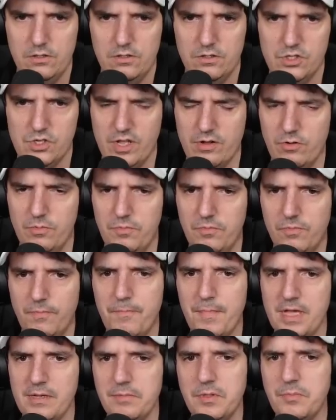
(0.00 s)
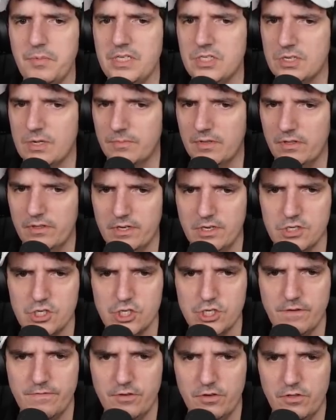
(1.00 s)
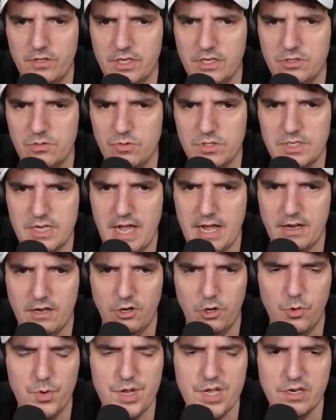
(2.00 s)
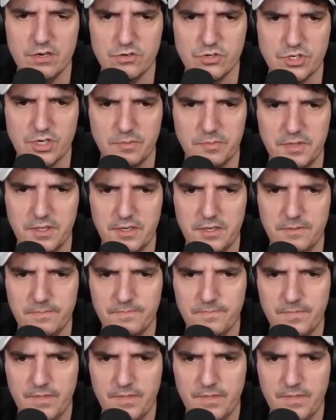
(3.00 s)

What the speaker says: So that would maybe be something like a shift click to attack a queen or something.